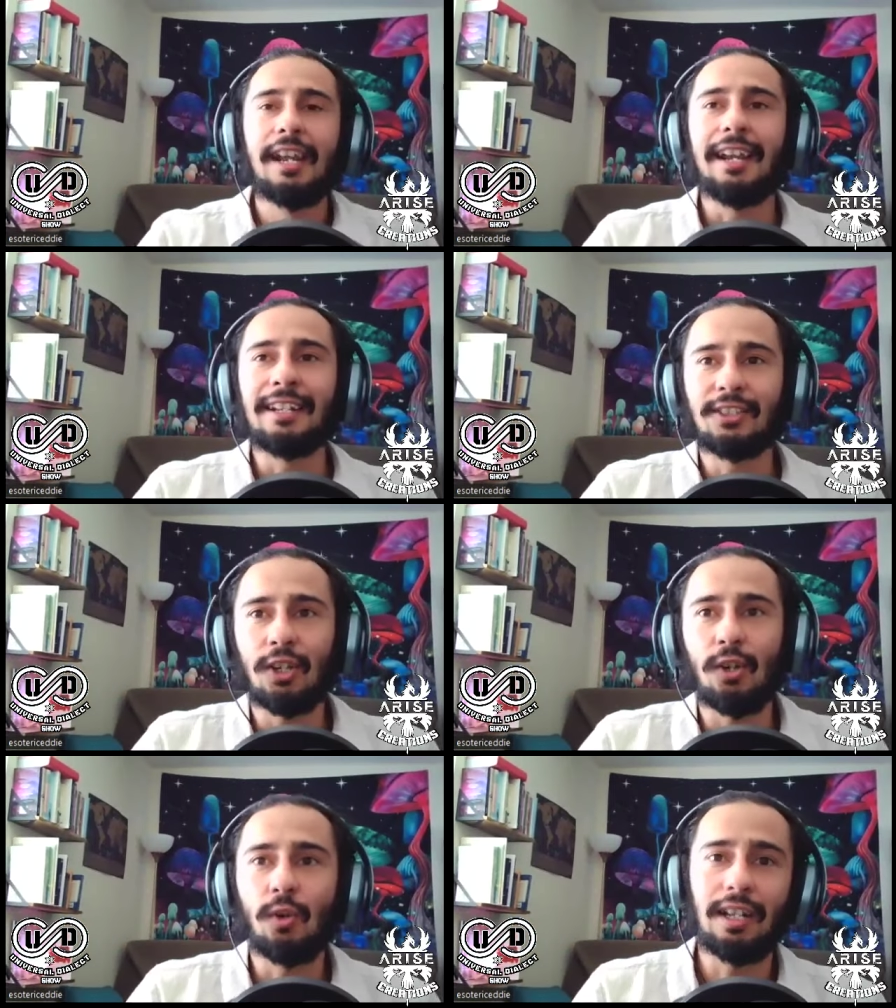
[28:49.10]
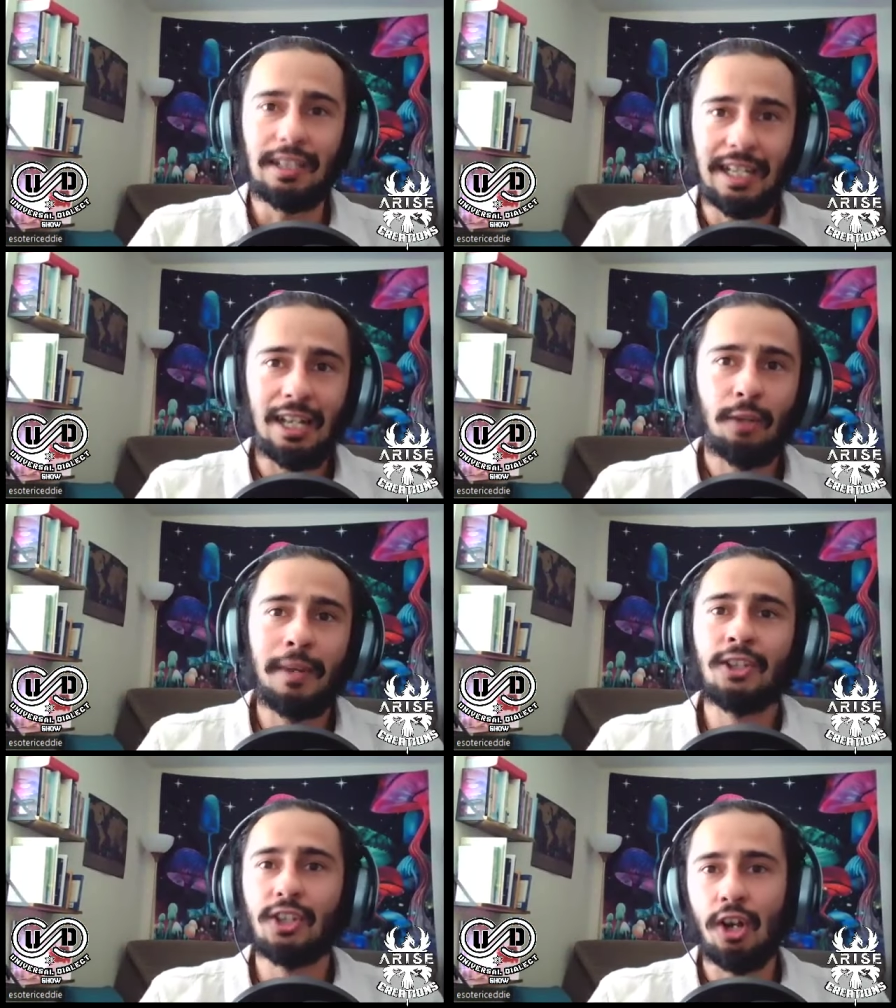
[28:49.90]
and so hillel
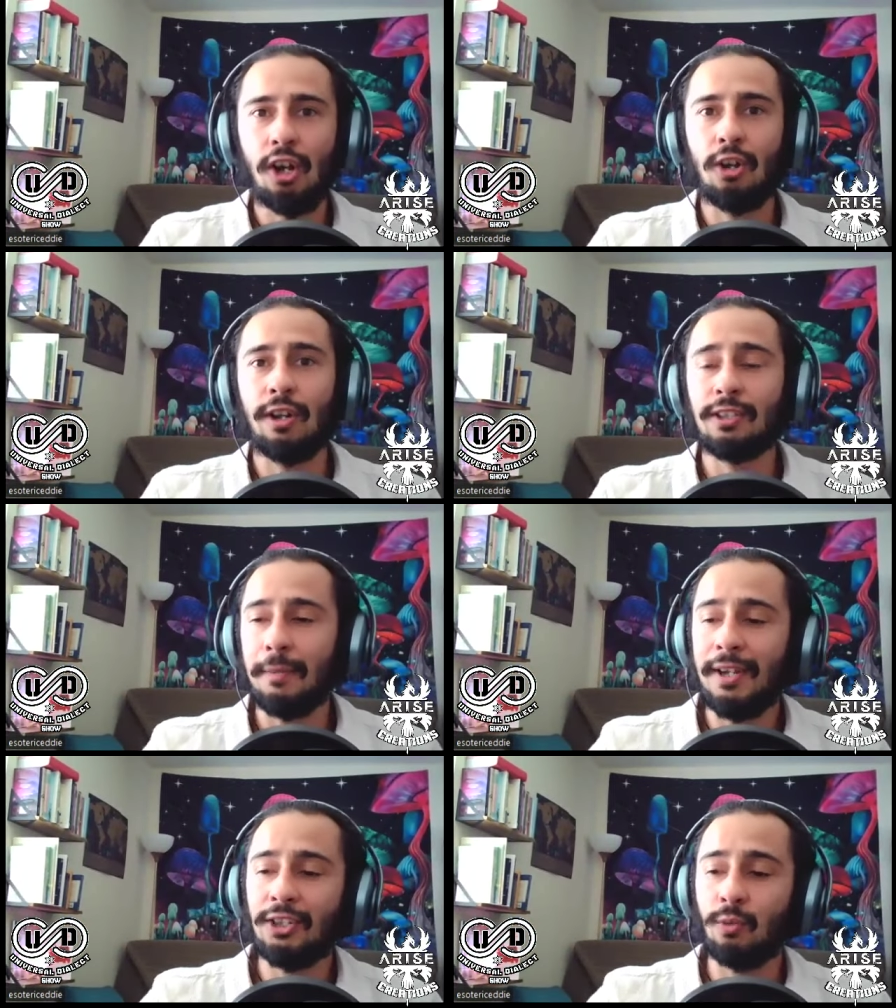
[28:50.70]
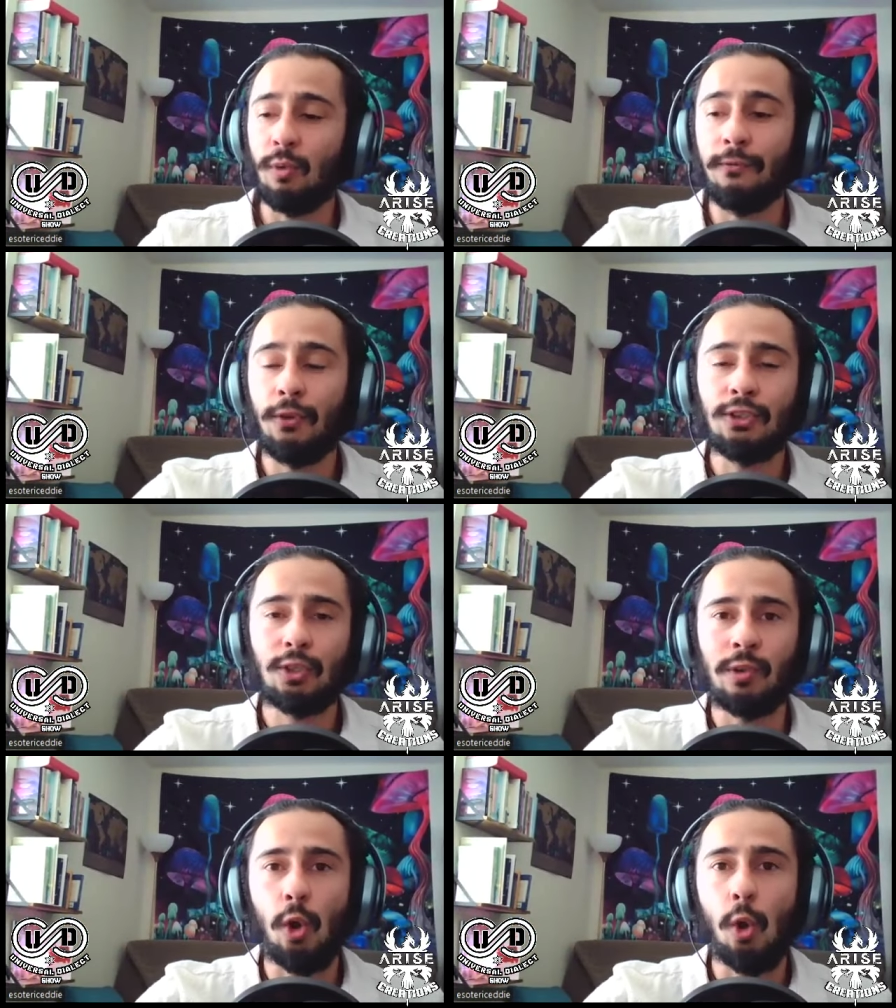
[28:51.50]
ben shahar as i mentioned refers
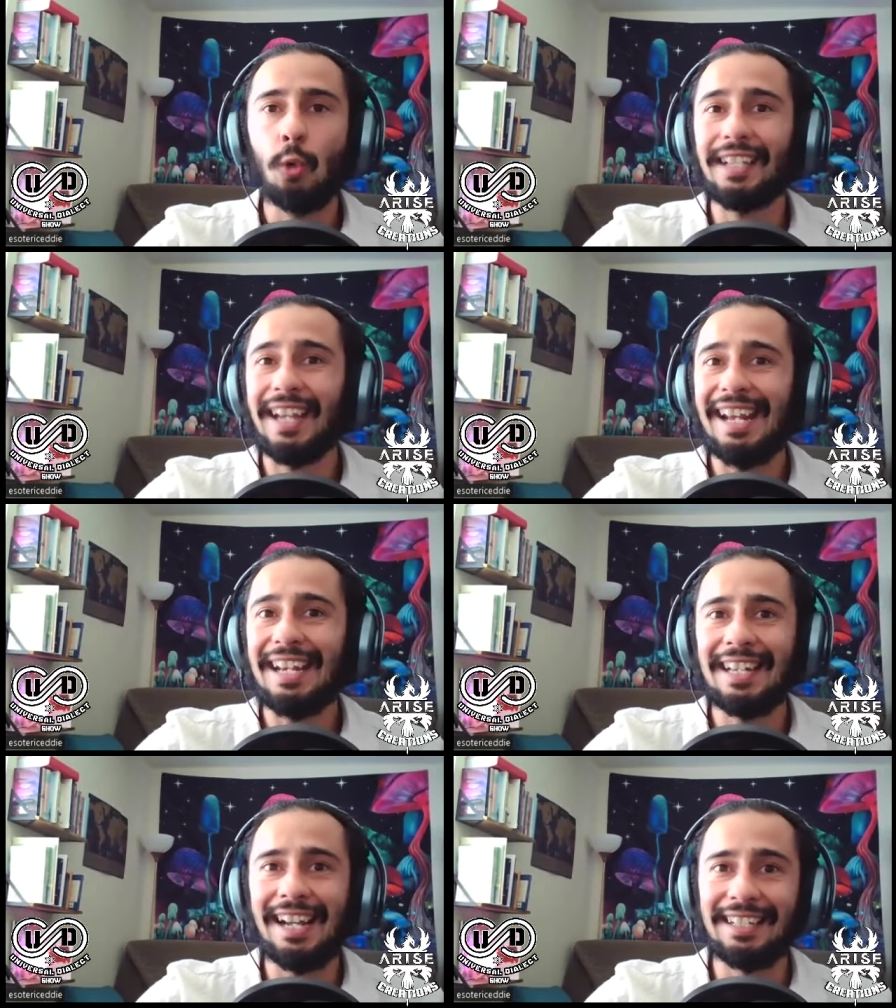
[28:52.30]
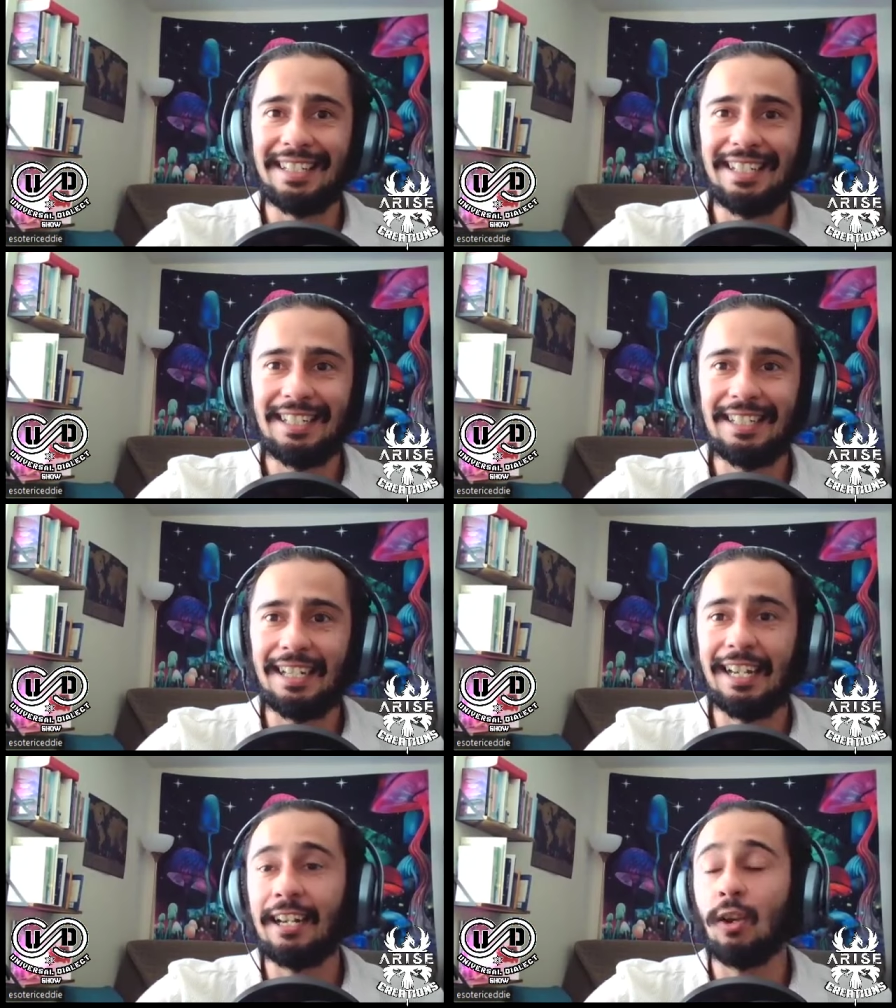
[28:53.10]
to an old canaanite
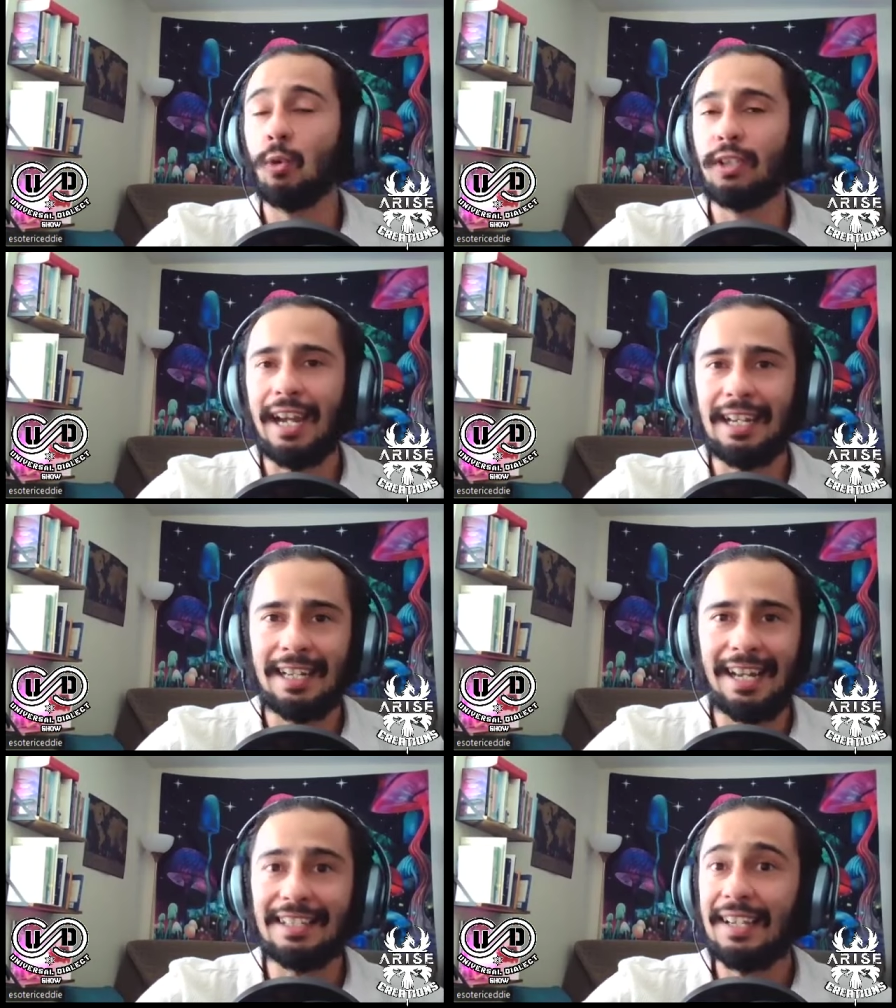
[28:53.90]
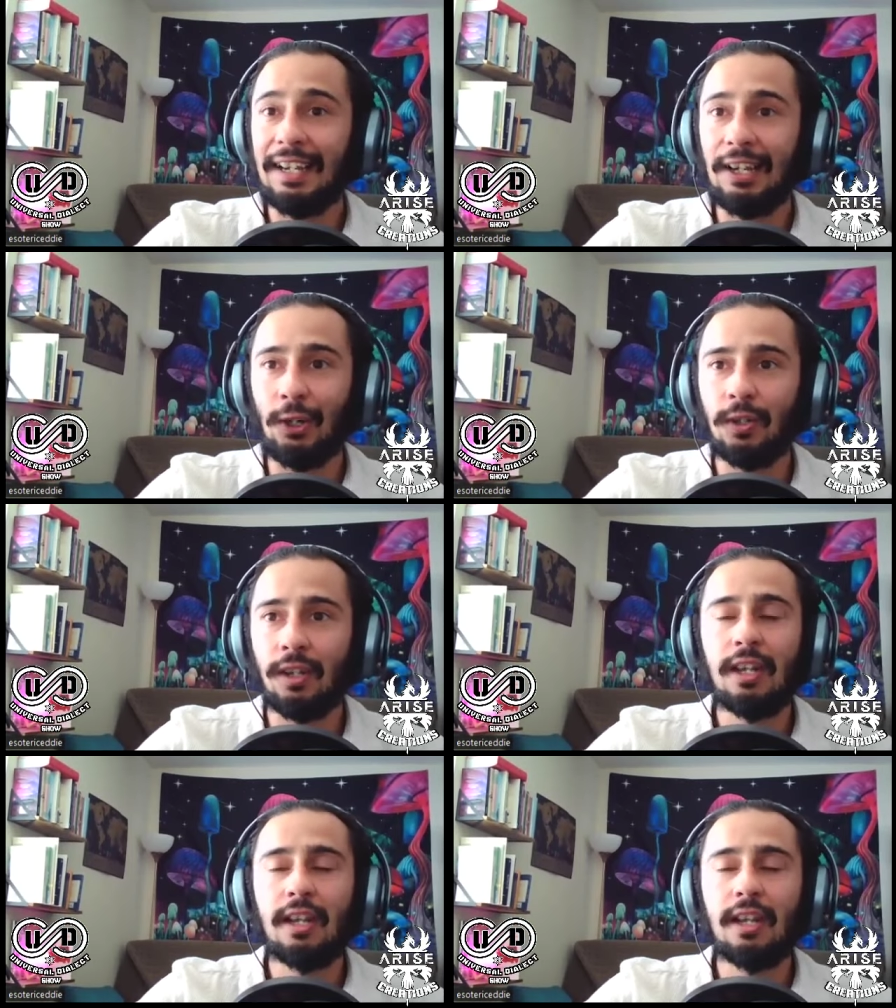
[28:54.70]
deity in an old canaanite tale